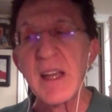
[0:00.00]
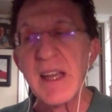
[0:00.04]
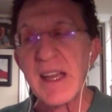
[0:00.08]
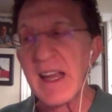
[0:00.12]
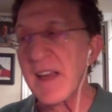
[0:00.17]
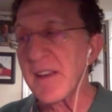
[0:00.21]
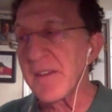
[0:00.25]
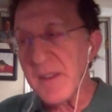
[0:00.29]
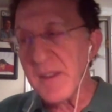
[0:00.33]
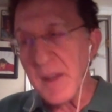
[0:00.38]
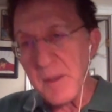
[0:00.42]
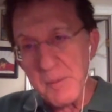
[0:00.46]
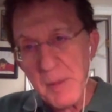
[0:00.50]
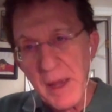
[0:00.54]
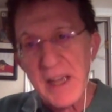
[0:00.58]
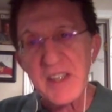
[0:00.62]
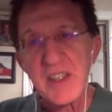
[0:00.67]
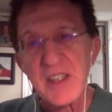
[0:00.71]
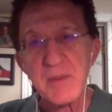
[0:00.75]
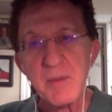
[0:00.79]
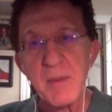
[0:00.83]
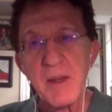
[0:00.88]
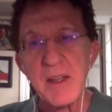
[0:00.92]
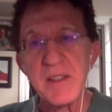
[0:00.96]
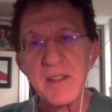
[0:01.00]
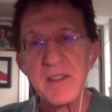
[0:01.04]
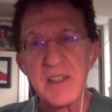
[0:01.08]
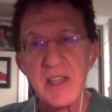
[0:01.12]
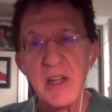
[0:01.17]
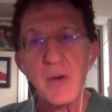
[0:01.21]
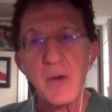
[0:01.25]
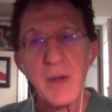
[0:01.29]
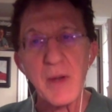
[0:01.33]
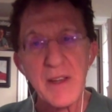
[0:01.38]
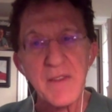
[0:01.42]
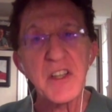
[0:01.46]
in the basement,
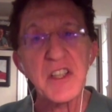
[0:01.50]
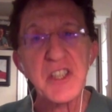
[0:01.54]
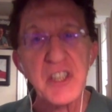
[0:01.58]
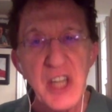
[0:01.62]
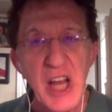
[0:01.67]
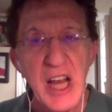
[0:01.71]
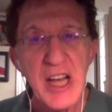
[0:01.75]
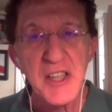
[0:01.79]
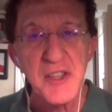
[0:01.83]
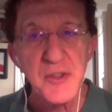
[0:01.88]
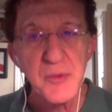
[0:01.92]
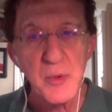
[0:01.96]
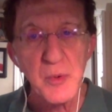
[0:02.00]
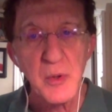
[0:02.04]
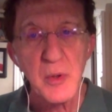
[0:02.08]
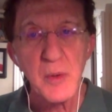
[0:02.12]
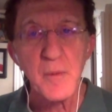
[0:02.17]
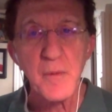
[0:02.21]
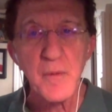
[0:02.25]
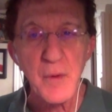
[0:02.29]
in the change room